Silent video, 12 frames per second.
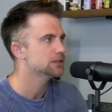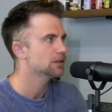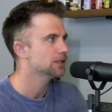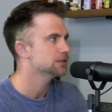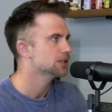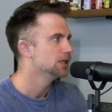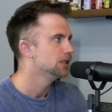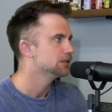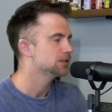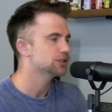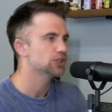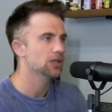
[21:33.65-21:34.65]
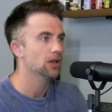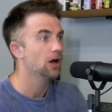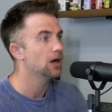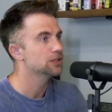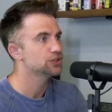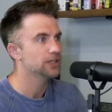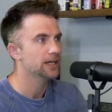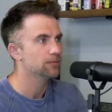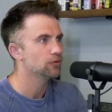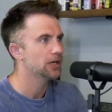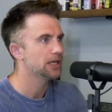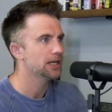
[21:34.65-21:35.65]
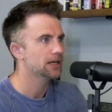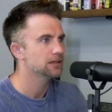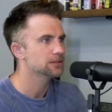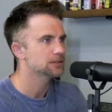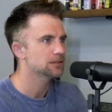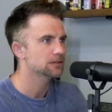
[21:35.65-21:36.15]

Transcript: So there's such a log jam right now. So